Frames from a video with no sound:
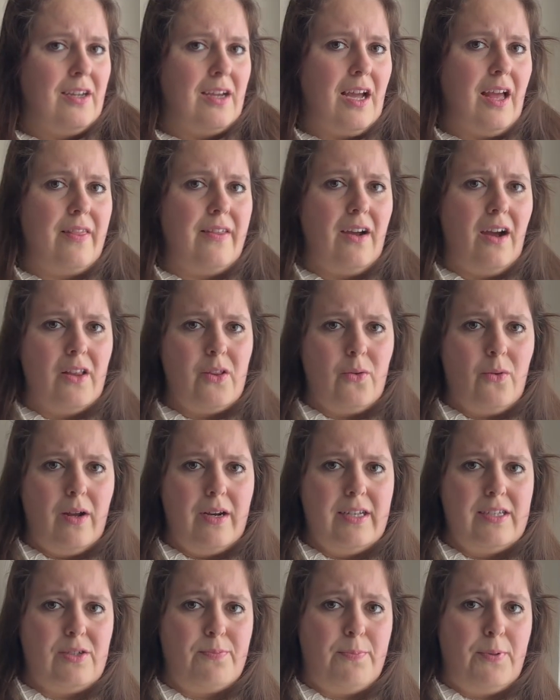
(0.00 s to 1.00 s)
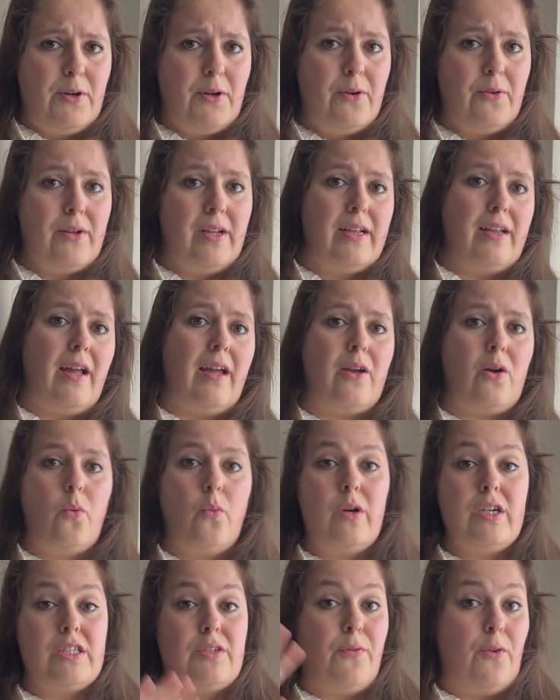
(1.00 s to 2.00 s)
and the other one is purely like
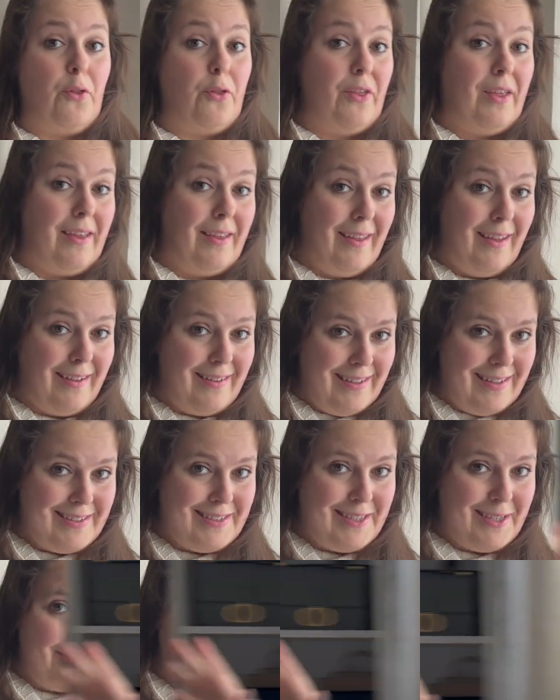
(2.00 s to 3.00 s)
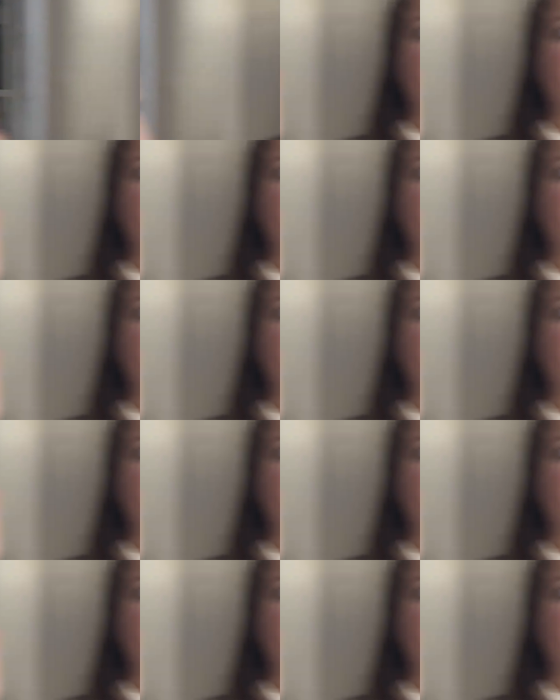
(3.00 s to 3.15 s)
wishful thinking list.